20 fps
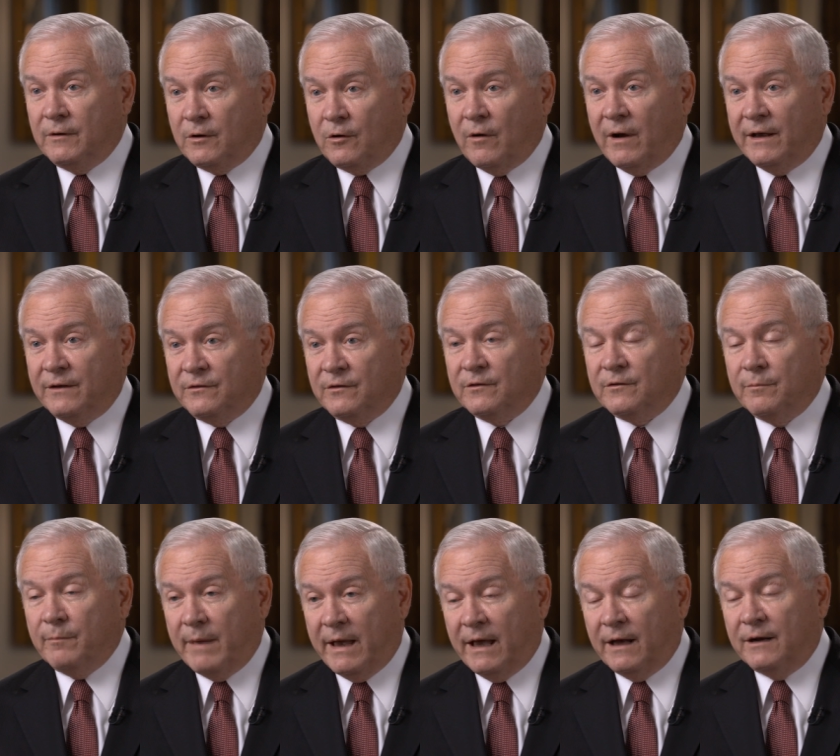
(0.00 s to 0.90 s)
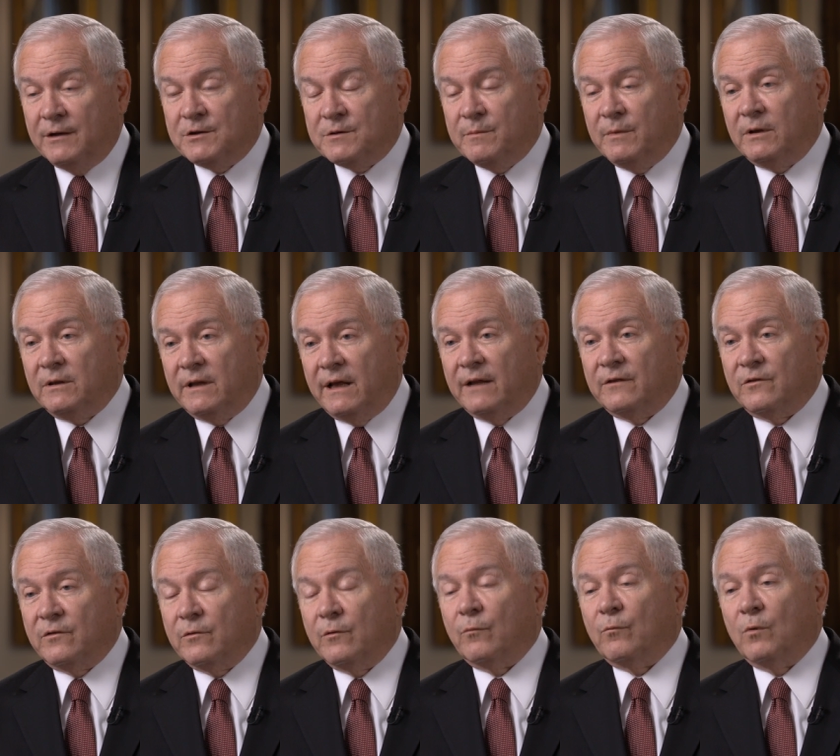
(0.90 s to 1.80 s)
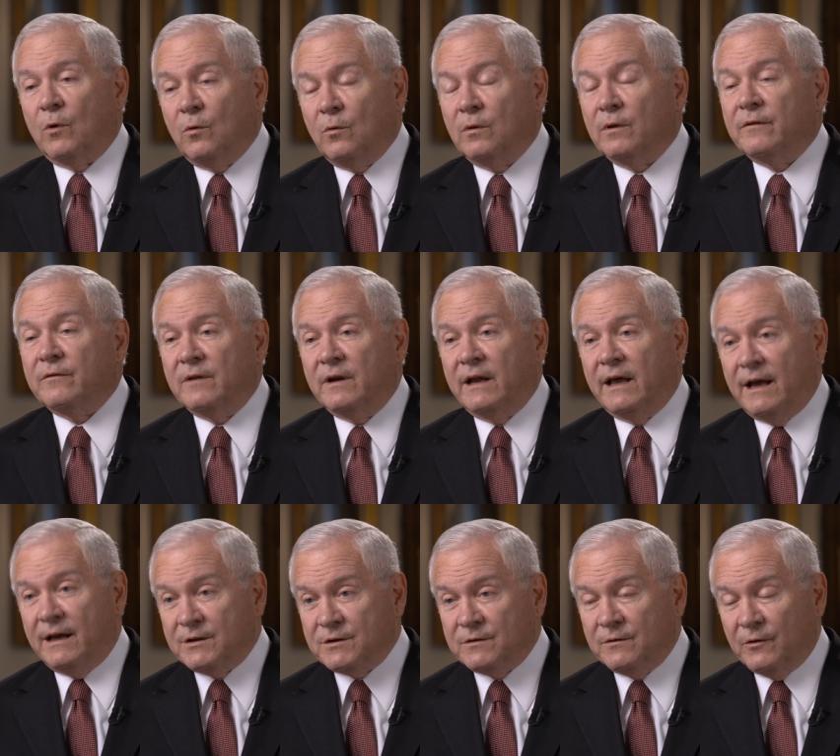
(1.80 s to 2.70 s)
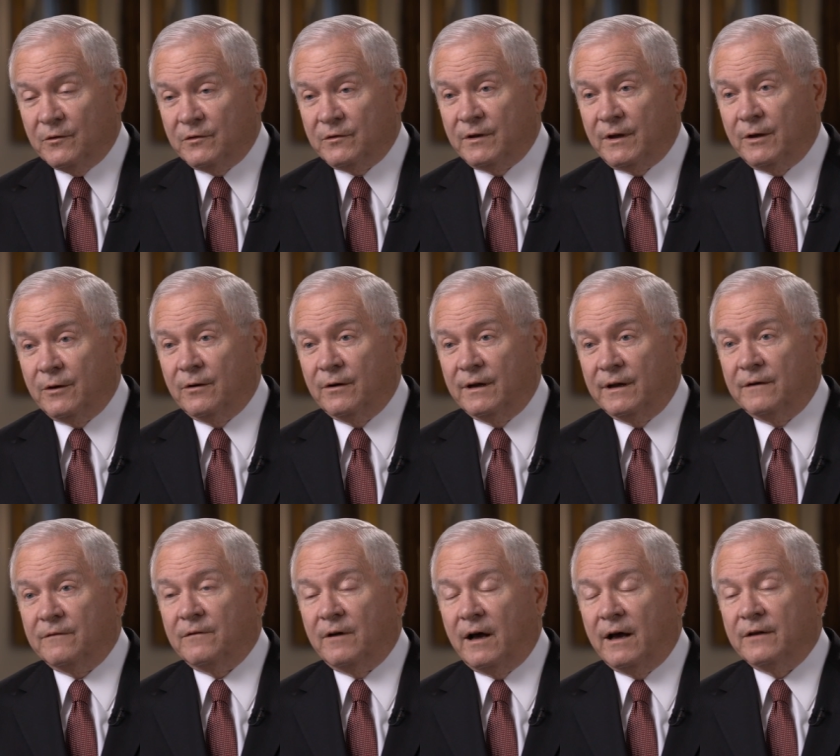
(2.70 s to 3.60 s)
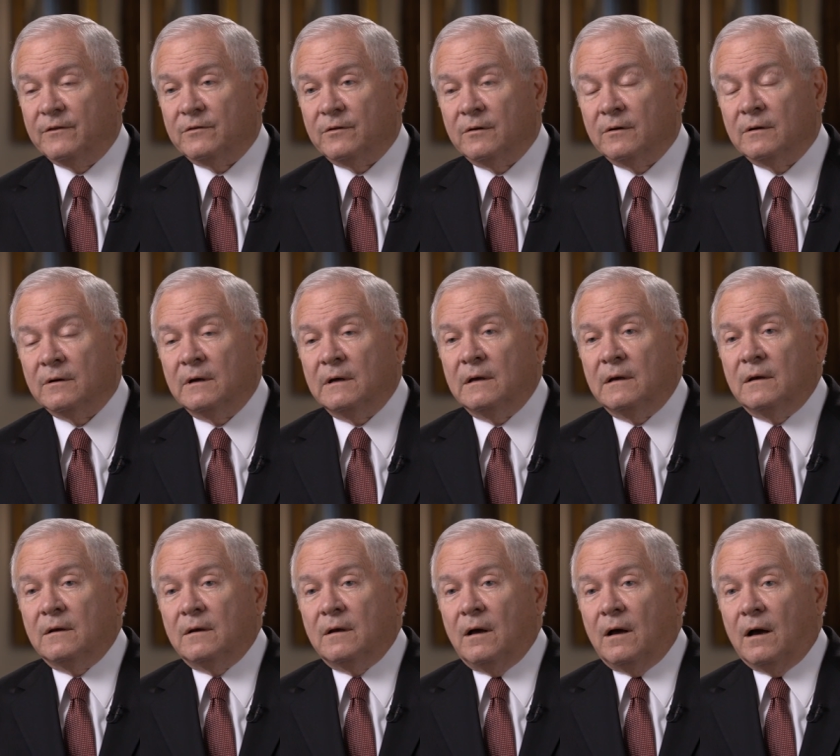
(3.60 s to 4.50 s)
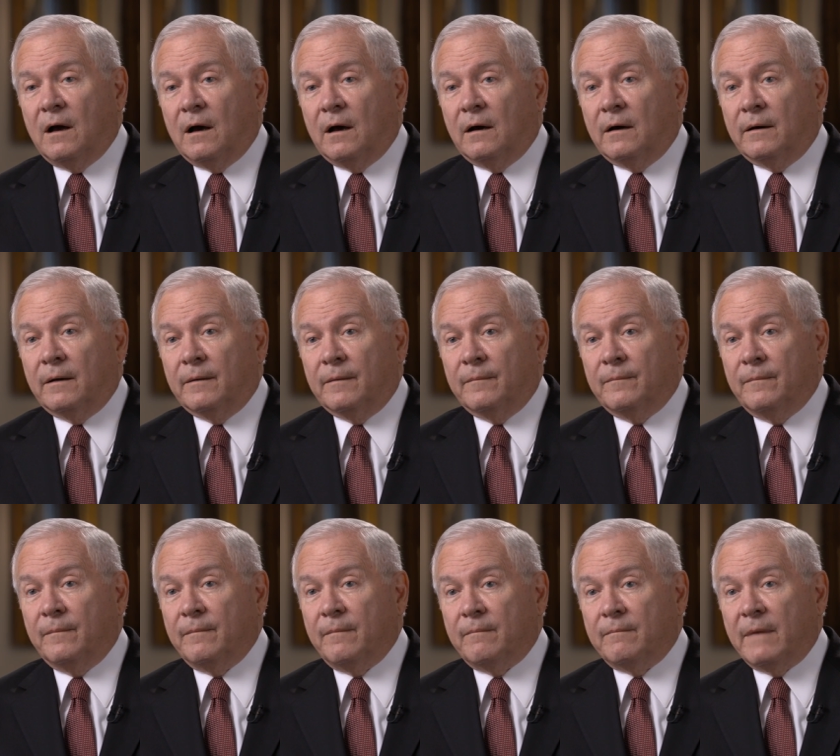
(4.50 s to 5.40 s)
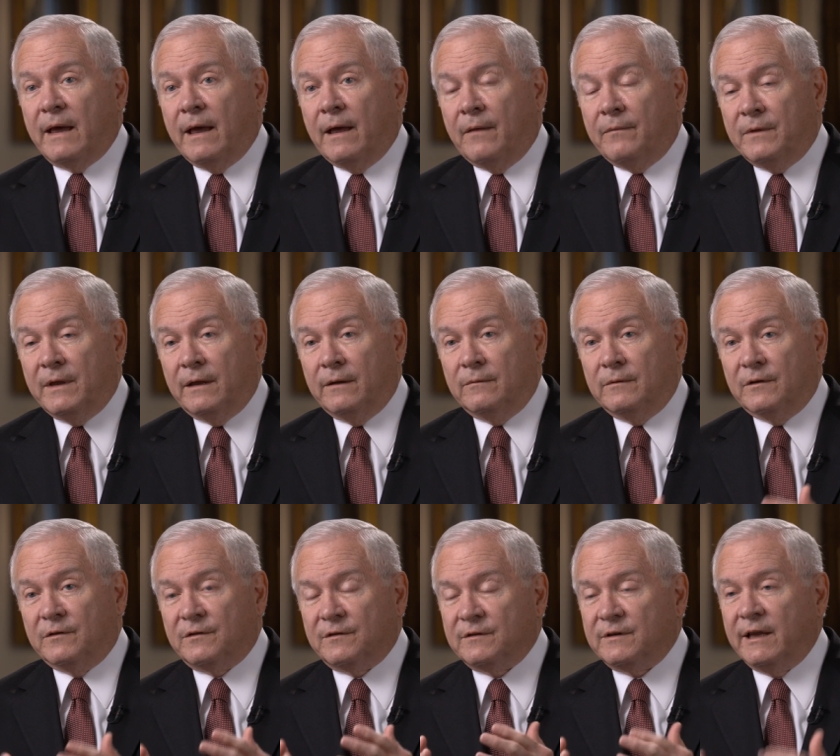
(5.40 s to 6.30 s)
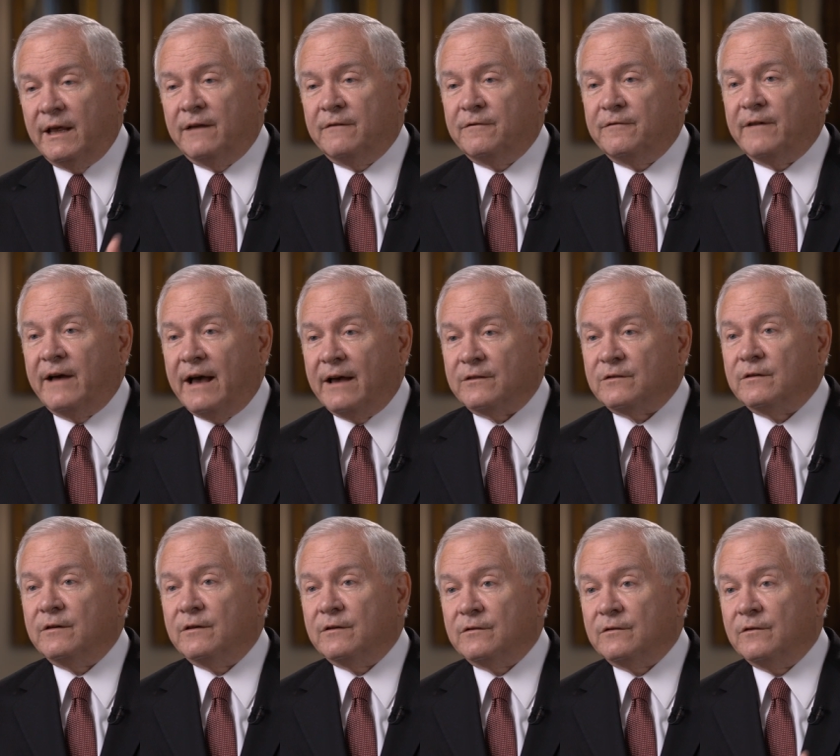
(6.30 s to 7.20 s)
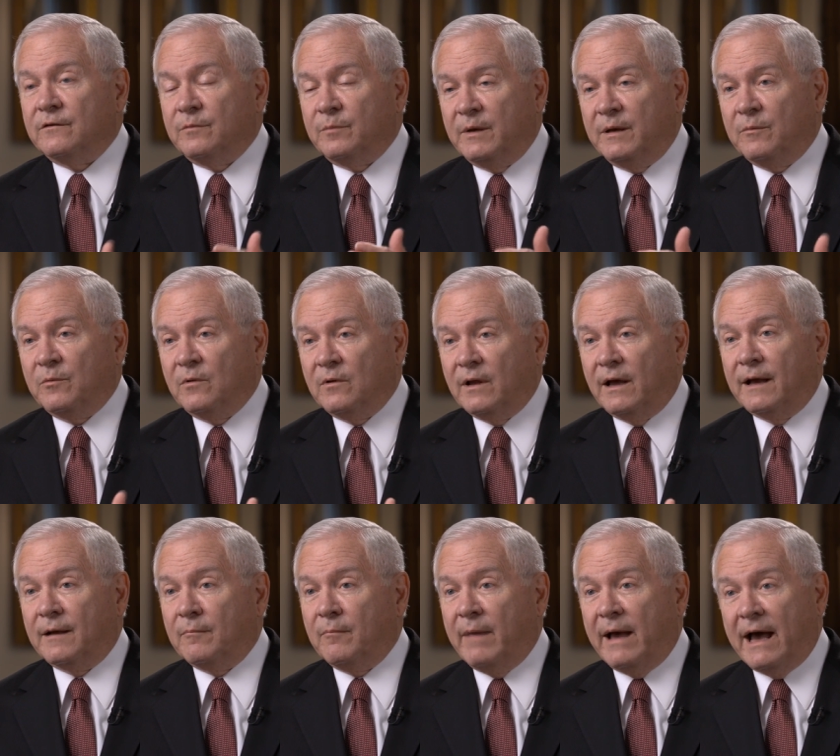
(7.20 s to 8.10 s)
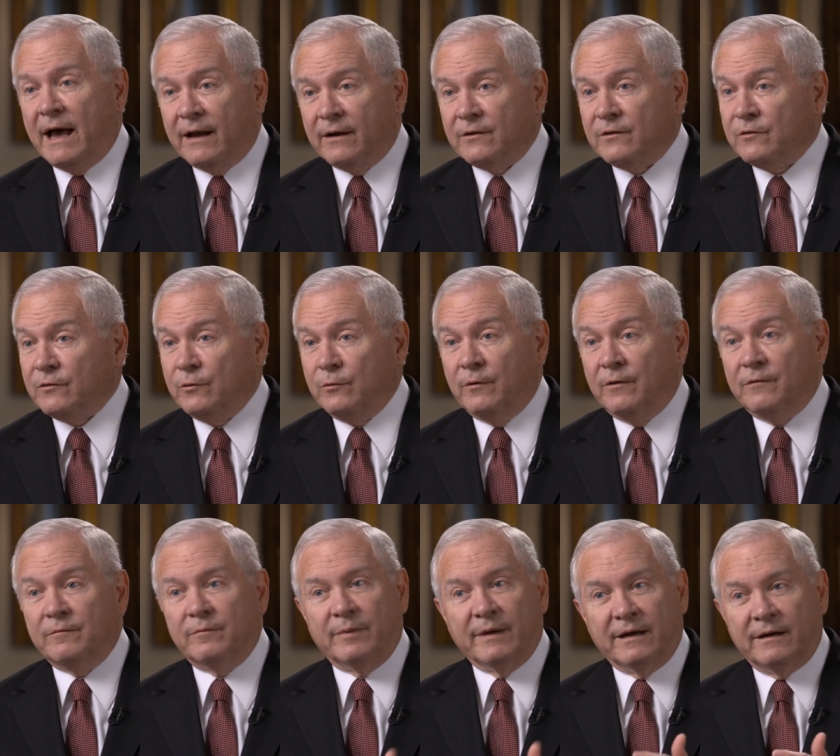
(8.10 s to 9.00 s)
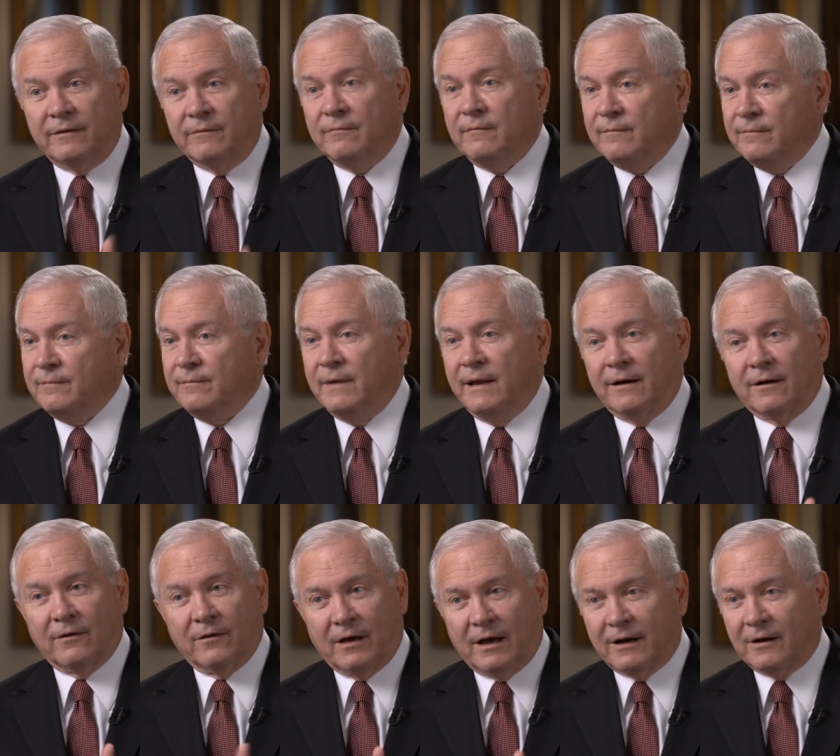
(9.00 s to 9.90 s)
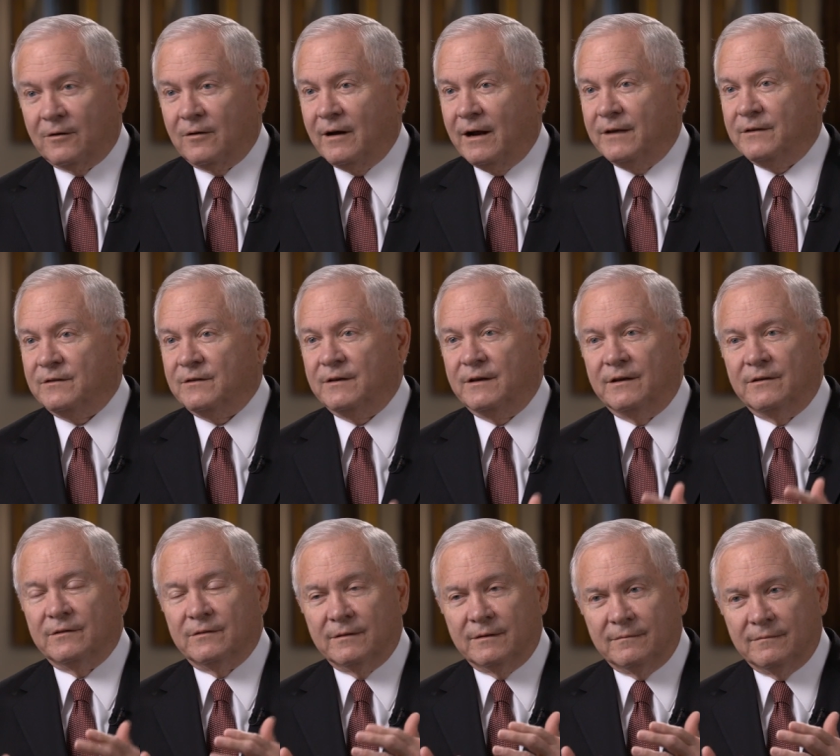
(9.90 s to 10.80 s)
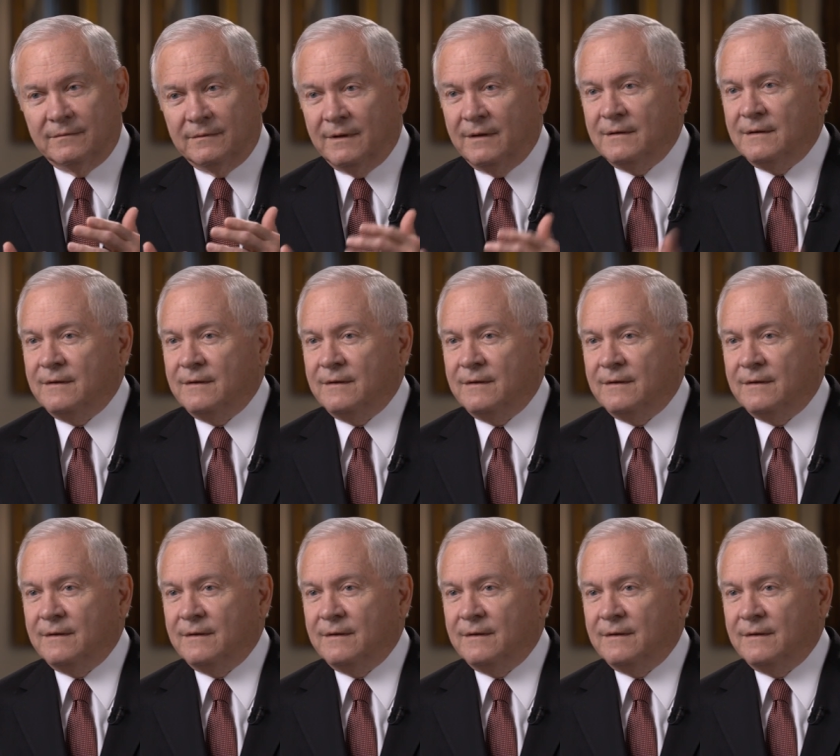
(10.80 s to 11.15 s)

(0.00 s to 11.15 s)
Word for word: the crisis management. That's the role of the National Security Advisor. Uh, and then the steadfastness of people like Mattis, who have been in a lot of crises and